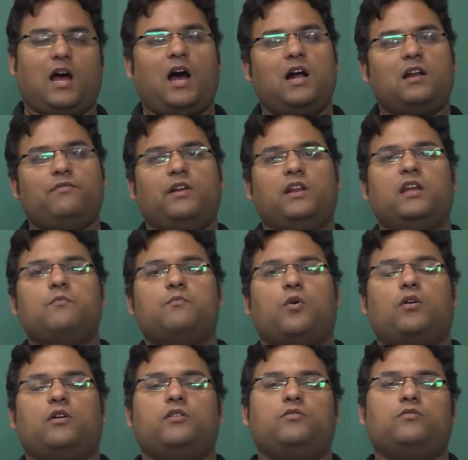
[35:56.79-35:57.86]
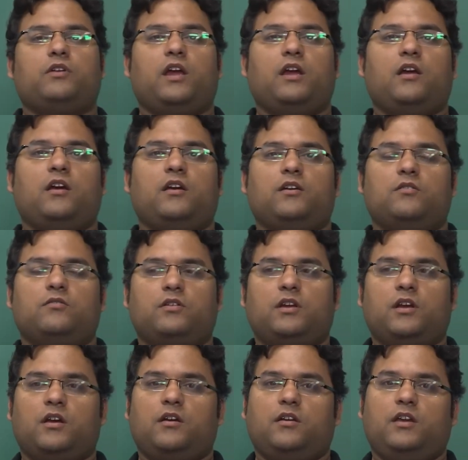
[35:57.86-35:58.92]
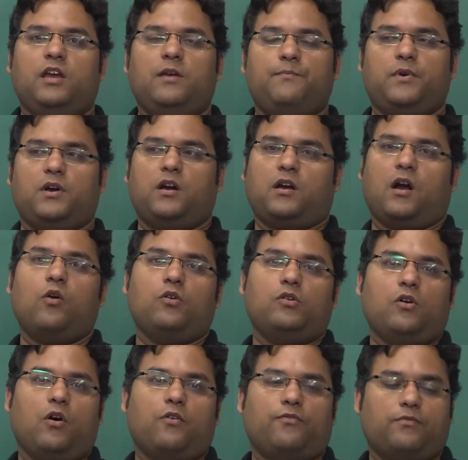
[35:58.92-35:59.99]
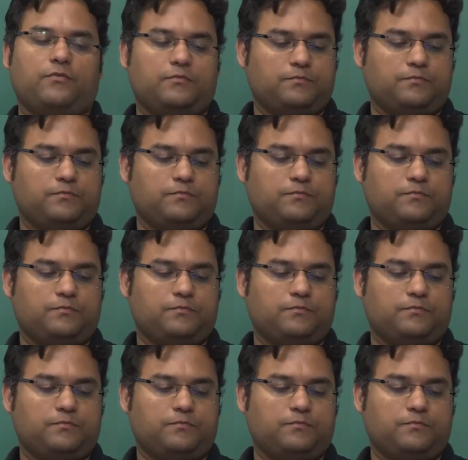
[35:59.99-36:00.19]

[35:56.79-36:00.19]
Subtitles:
are very important to keep account of.